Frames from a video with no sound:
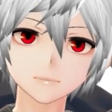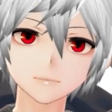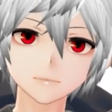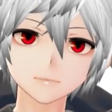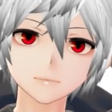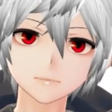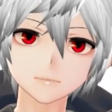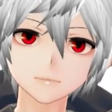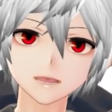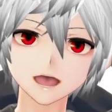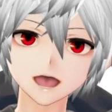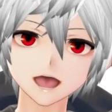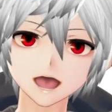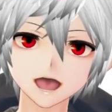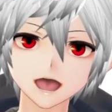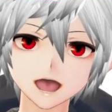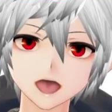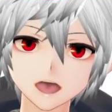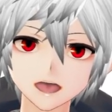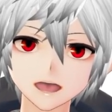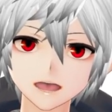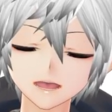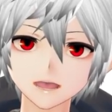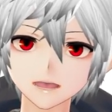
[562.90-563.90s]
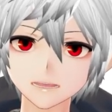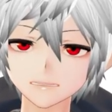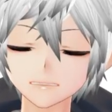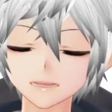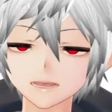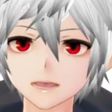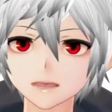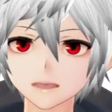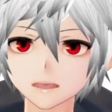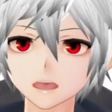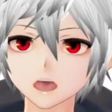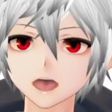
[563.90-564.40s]
Okay, the
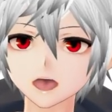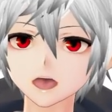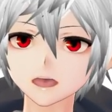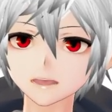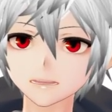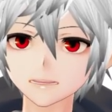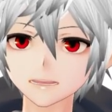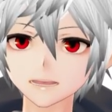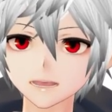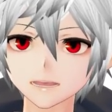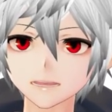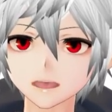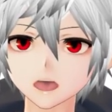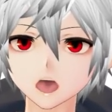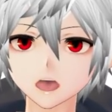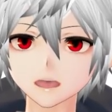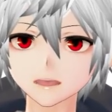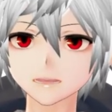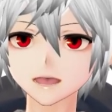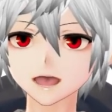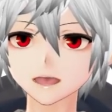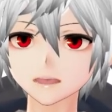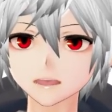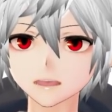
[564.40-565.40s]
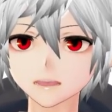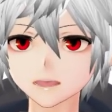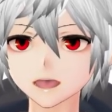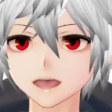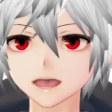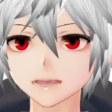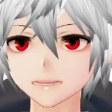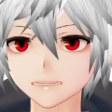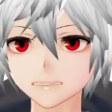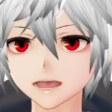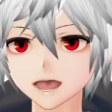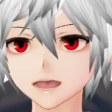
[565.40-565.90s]
syrups, the fire
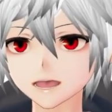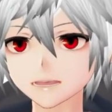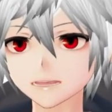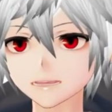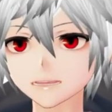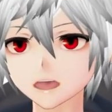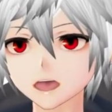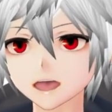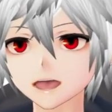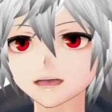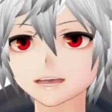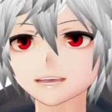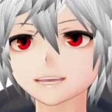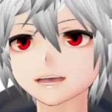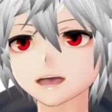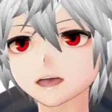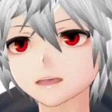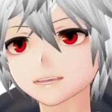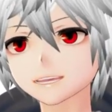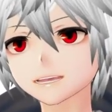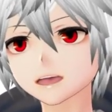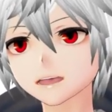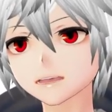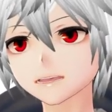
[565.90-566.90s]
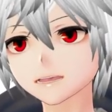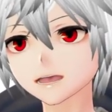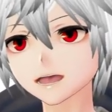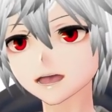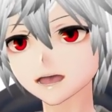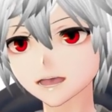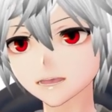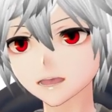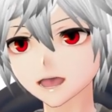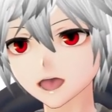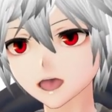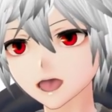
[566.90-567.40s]
protection. Okay, I don't really
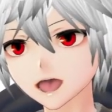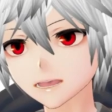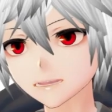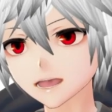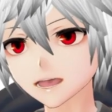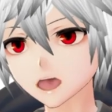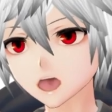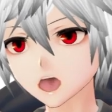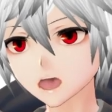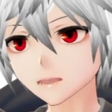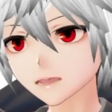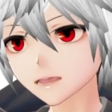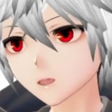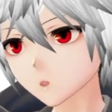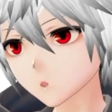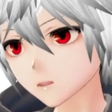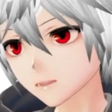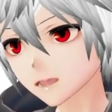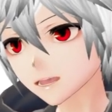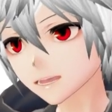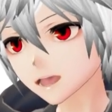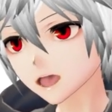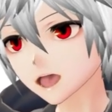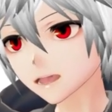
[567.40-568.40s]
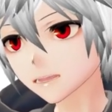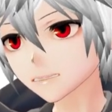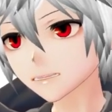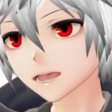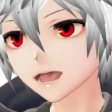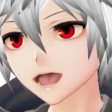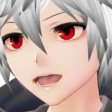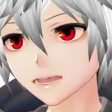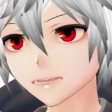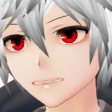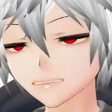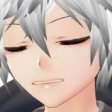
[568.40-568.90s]
care about those. I don't use them as
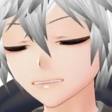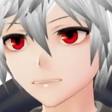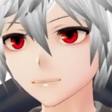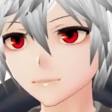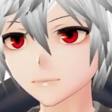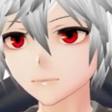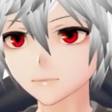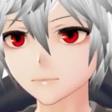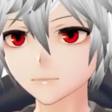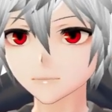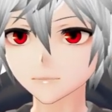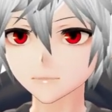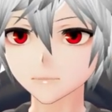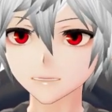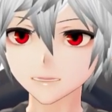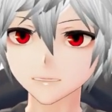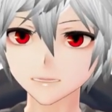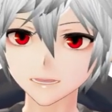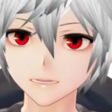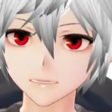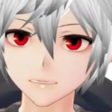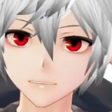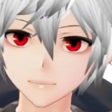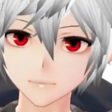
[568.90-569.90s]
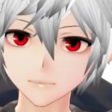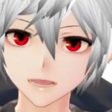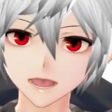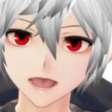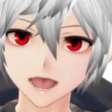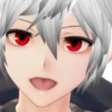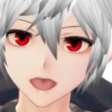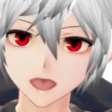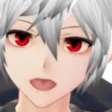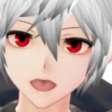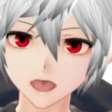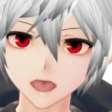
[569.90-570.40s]
much.
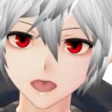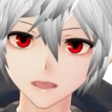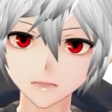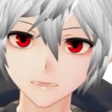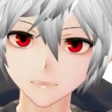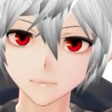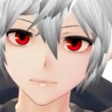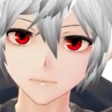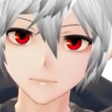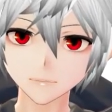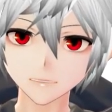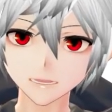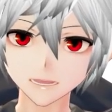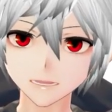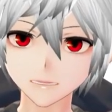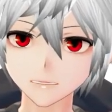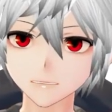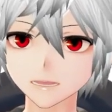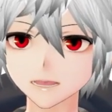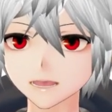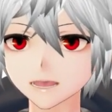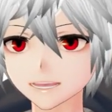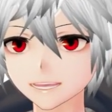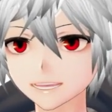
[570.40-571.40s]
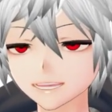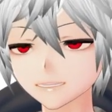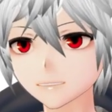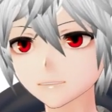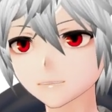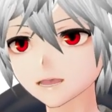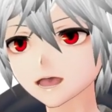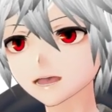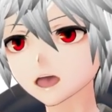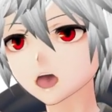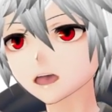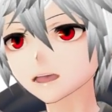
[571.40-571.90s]
Yeah,
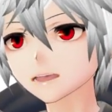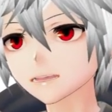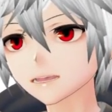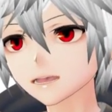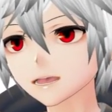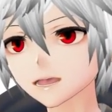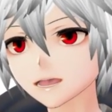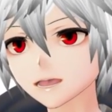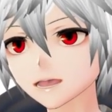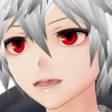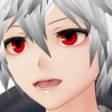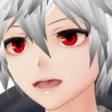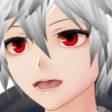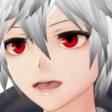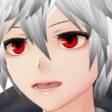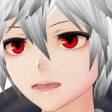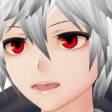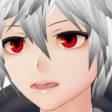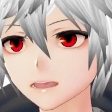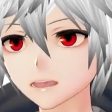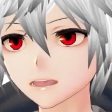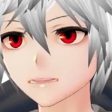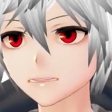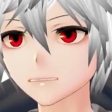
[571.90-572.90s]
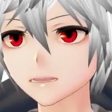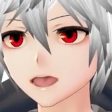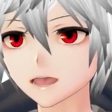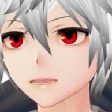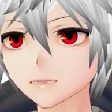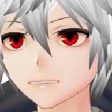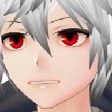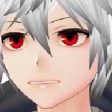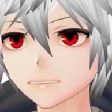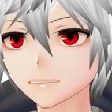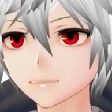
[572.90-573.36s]
I don't really care as much.